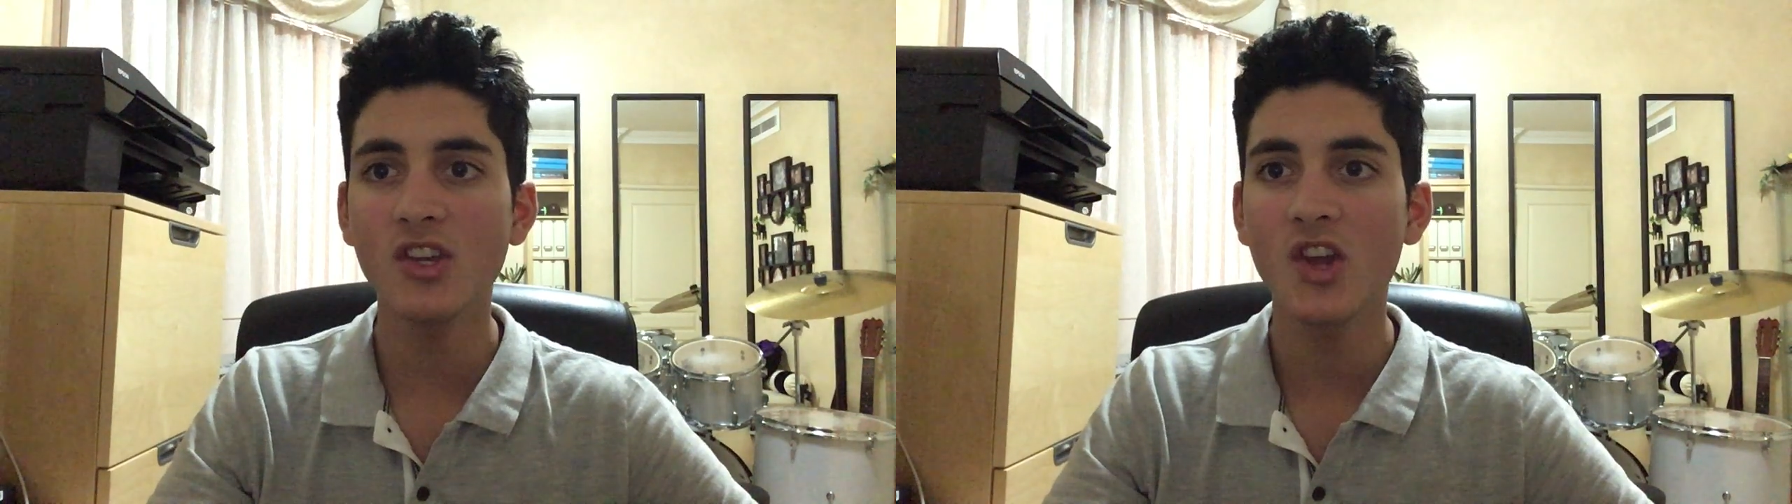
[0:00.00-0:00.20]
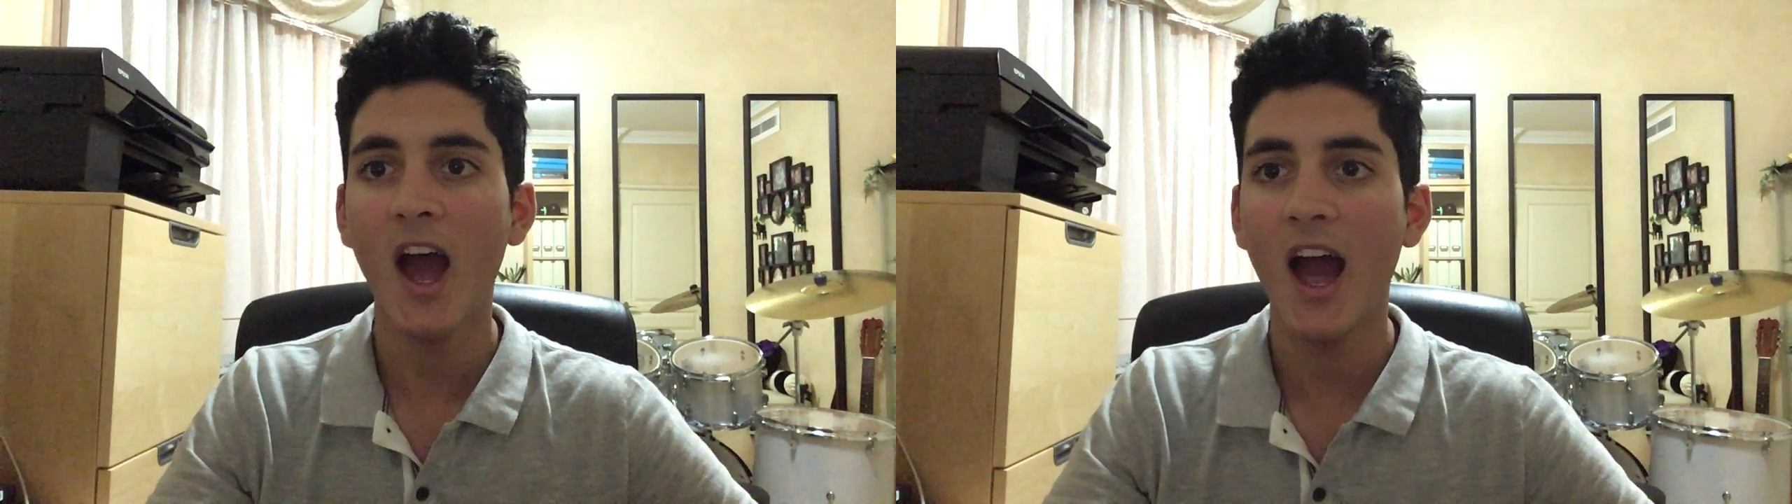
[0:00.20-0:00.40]

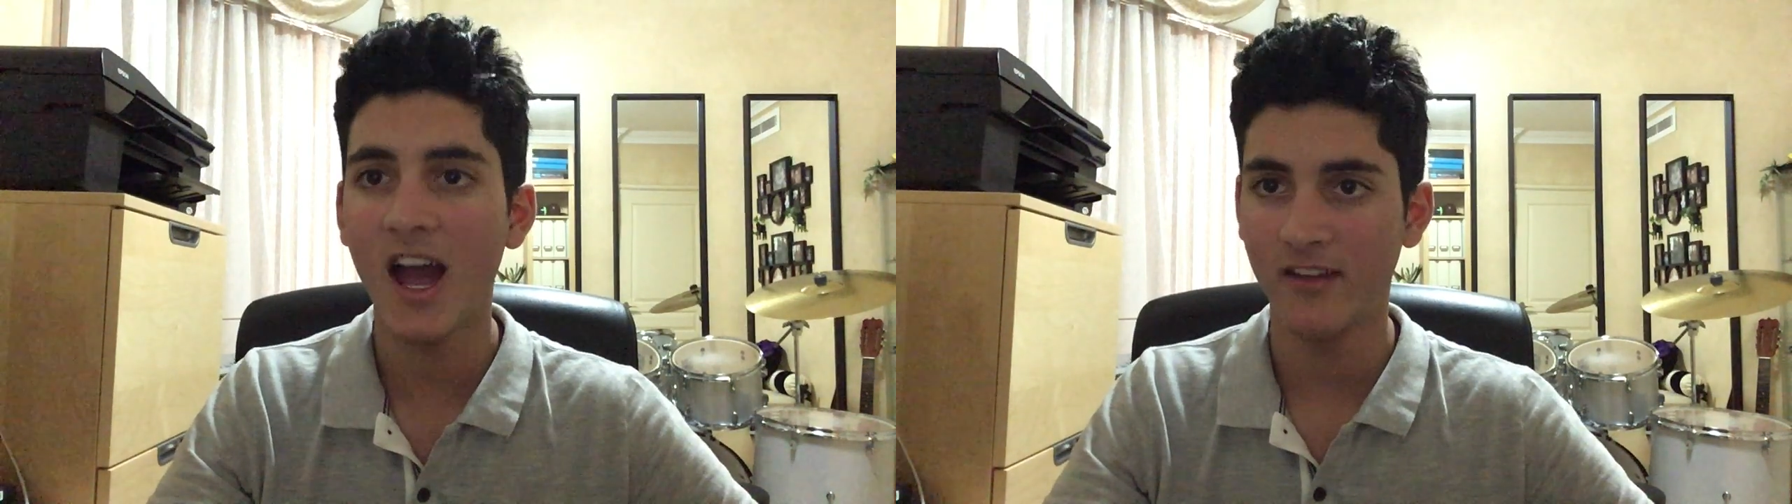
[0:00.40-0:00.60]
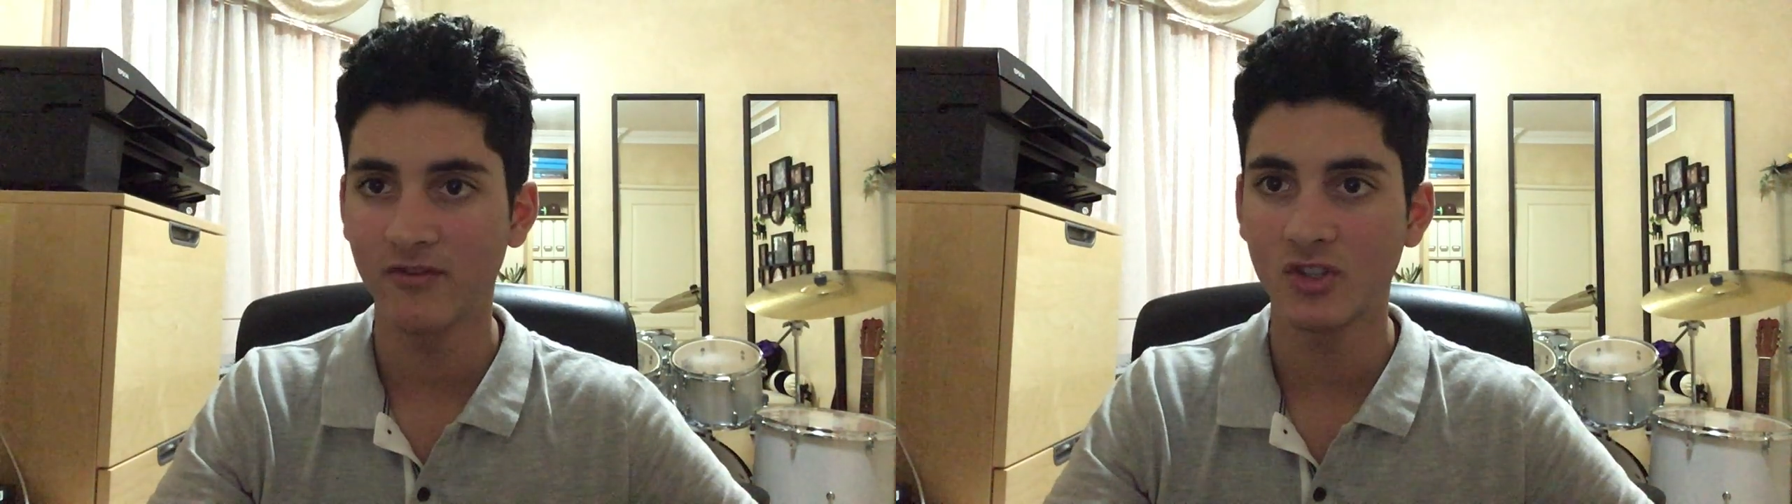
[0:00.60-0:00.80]
you
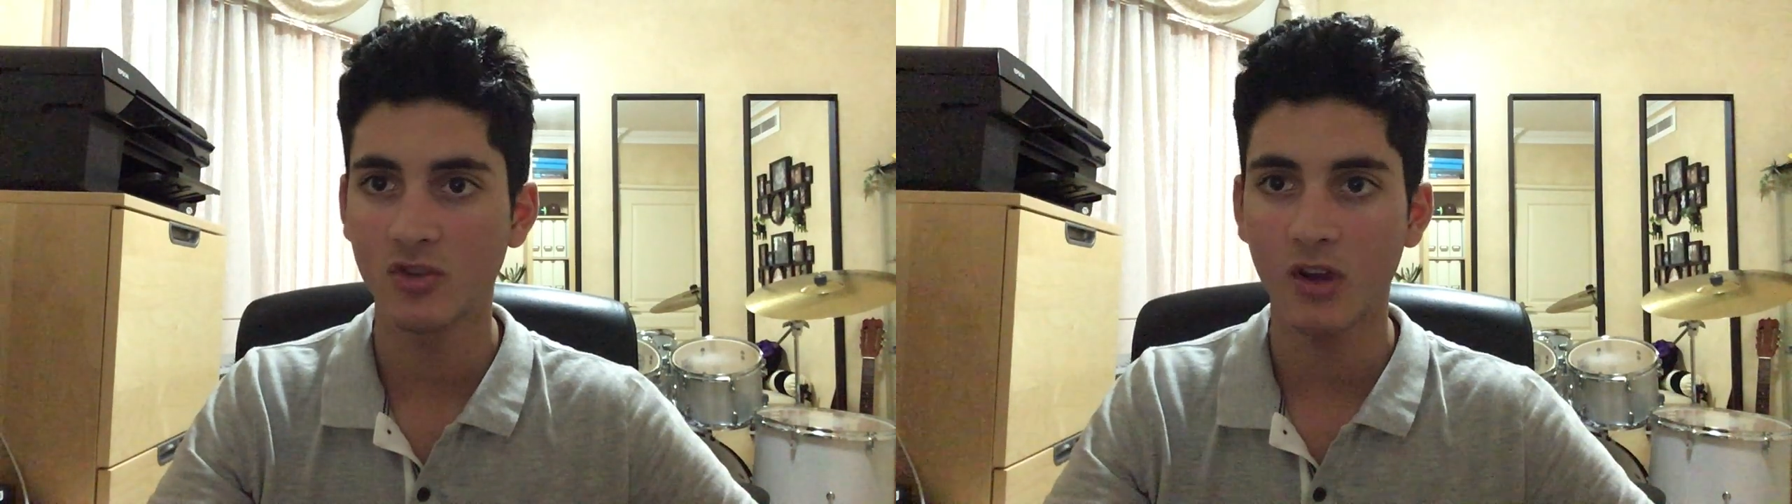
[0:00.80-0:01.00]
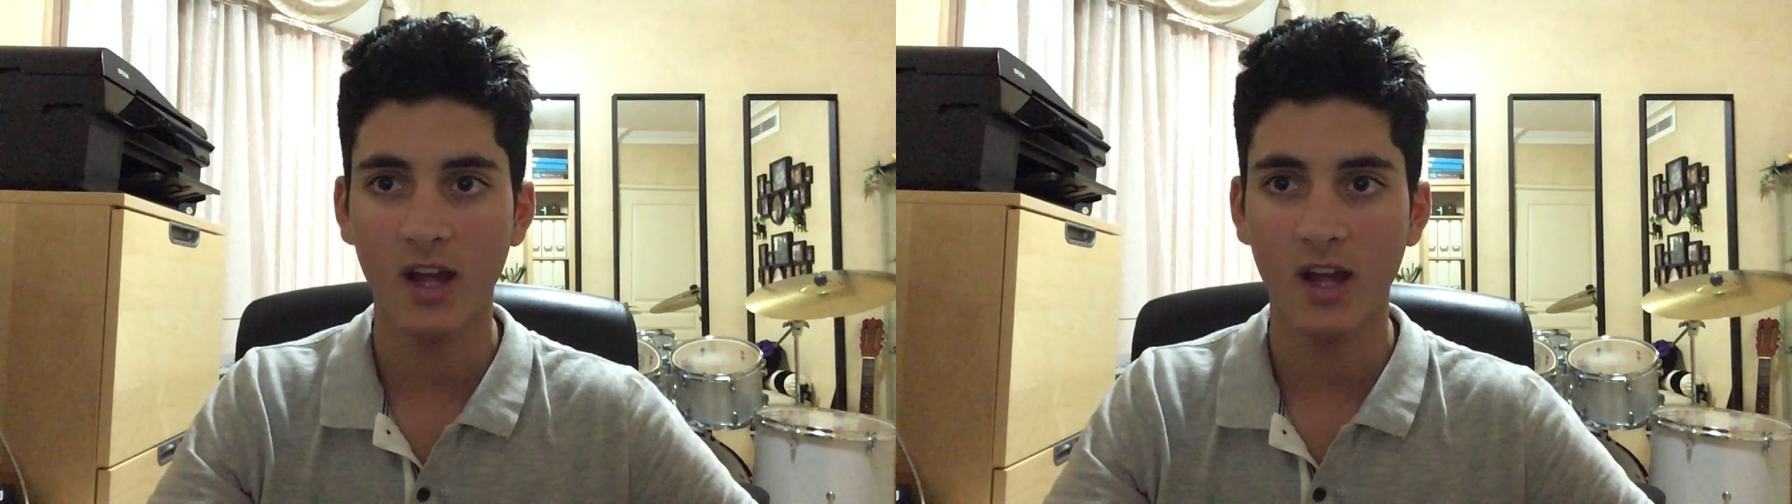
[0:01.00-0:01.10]
have to,